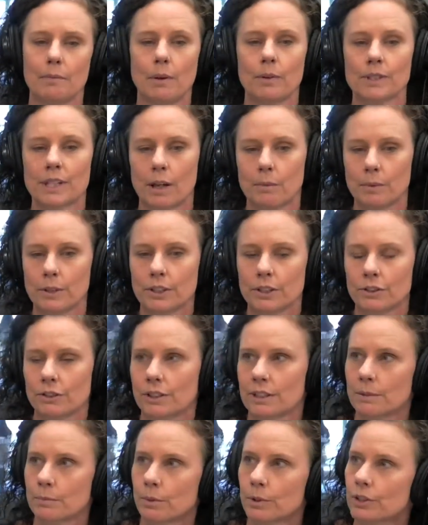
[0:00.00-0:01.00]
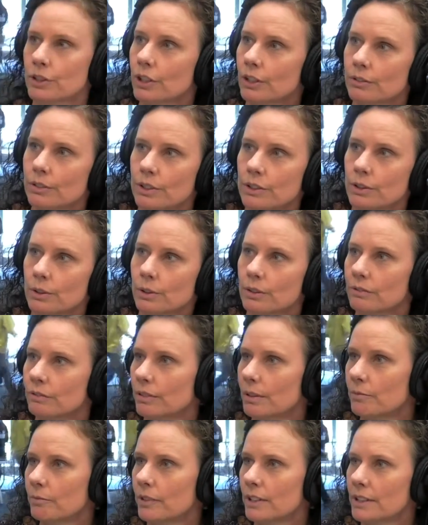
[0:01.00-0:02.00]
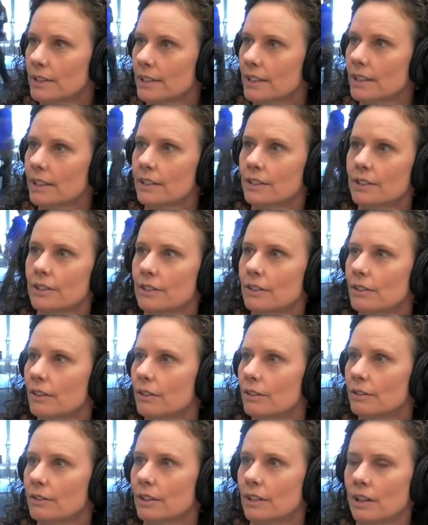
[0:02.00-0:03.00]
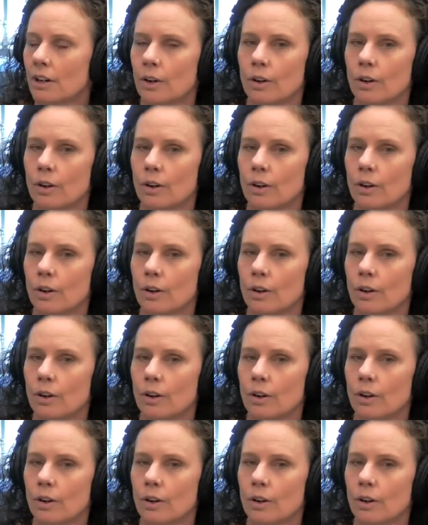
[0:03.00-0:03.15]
I was helping to transport children to and from visits, you know,